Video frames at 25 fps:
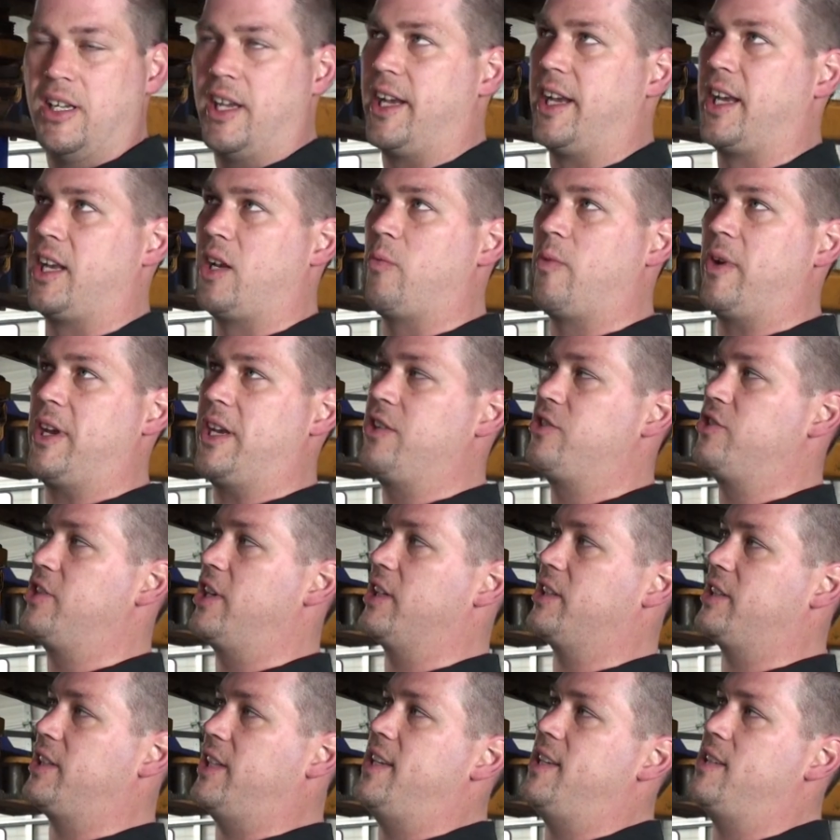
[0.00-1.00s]
And the way you
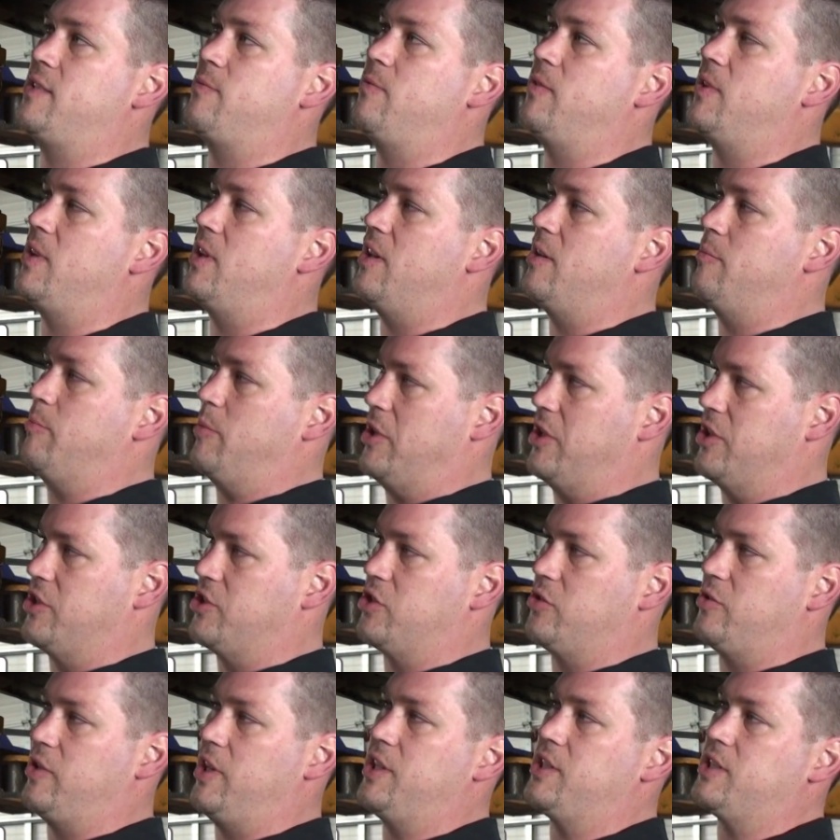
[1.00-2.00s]
check these ball
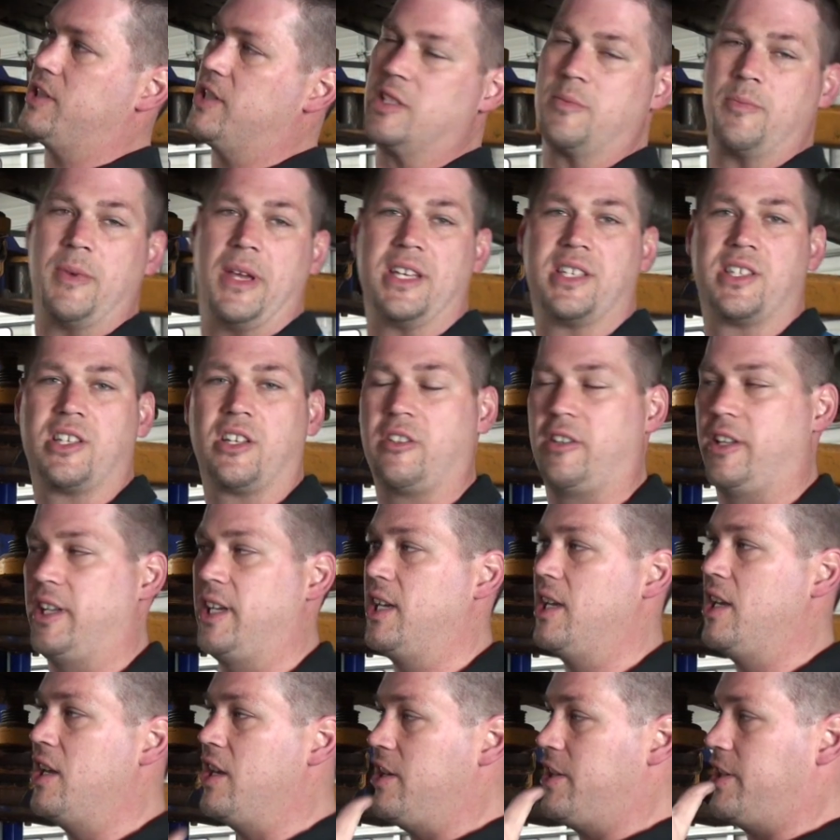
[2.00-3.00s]
joints is
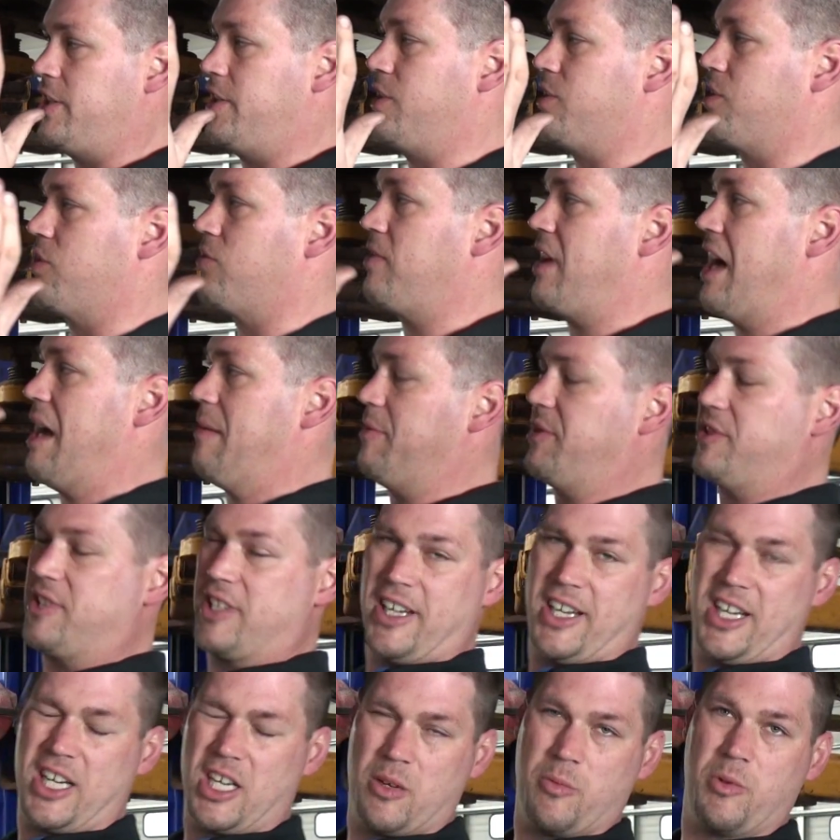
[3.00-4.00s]
basically you just grab the
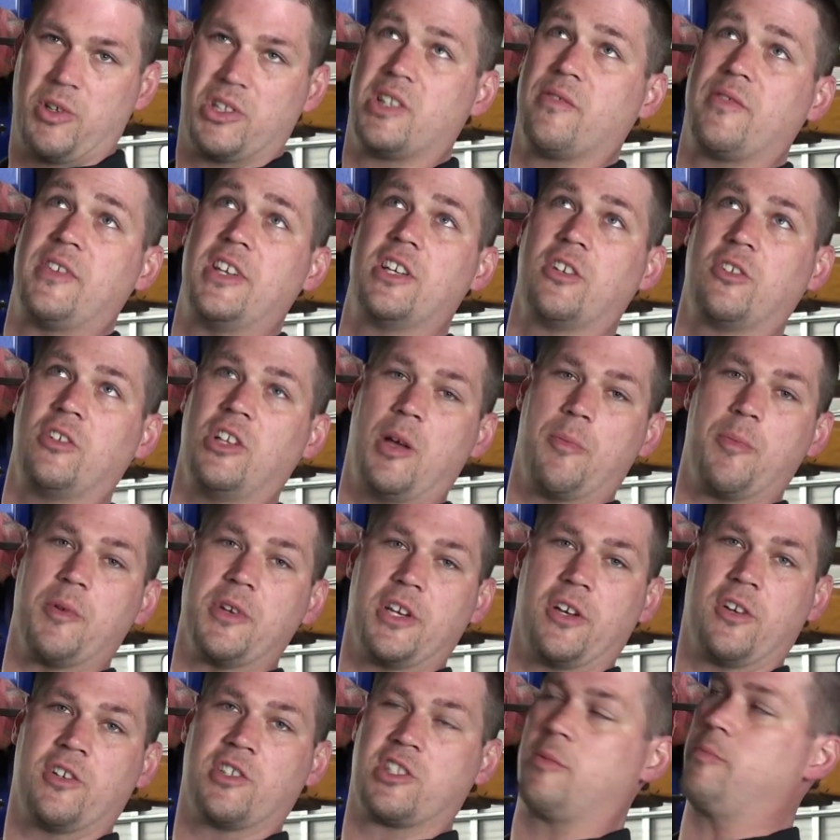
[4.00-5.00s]
tire with the vehicle up
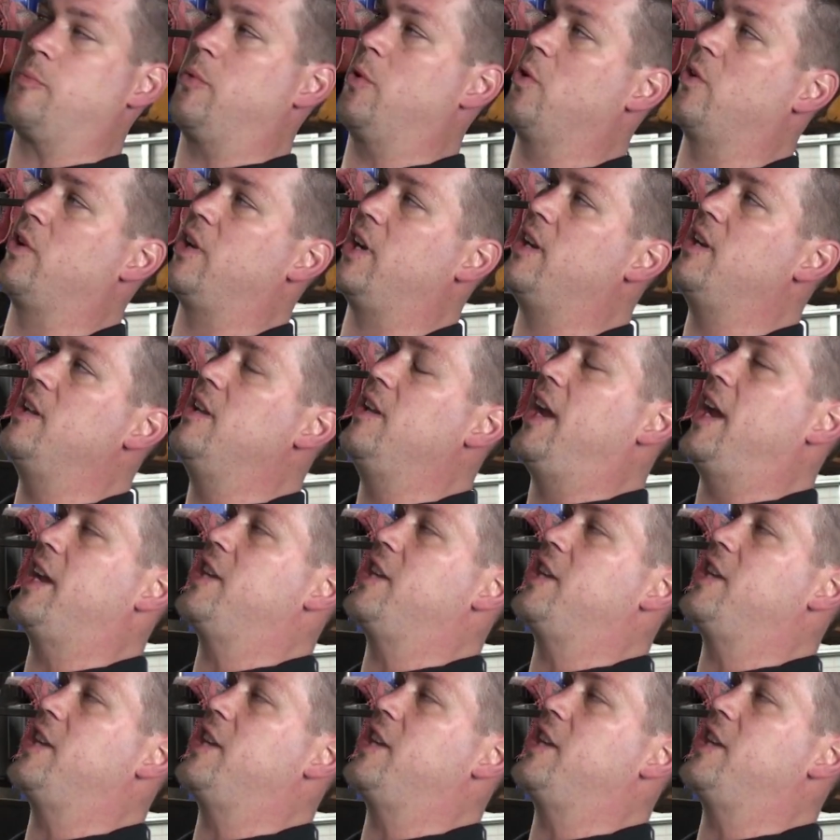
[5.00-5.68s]
in the air and supported,